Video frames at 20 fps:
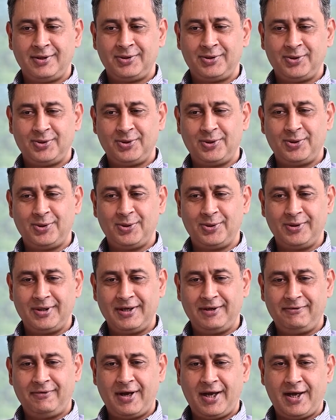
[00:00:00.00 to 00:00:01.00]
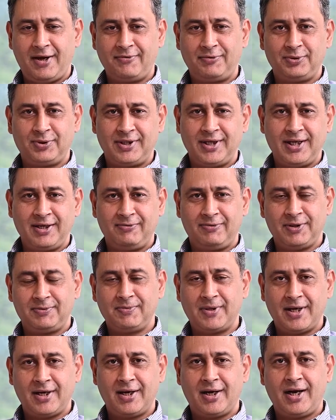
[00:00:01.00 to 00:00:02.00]
So if I have to think with
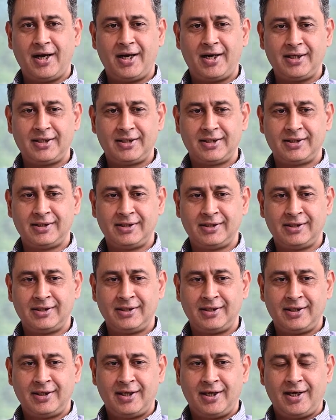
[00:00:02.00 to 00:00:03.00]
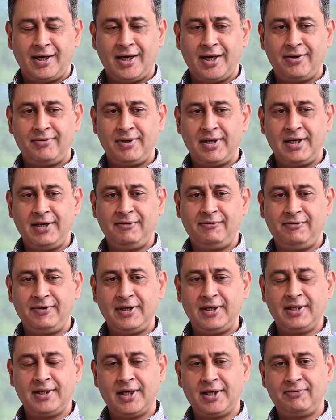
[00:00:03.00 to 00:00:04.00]
my heart, I really
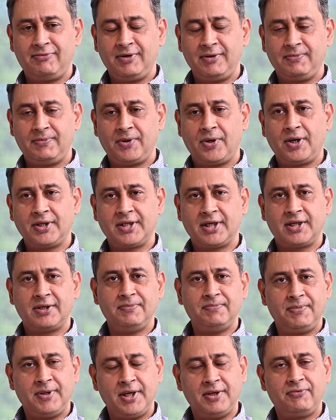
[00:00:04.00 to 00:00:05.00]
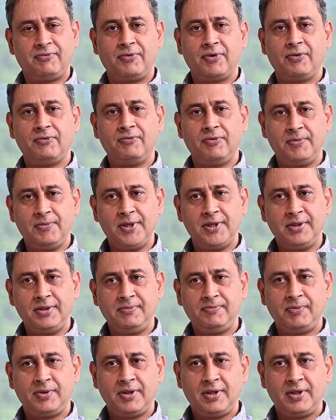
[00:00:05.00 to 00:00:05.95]
feel that we brought a campaign for women.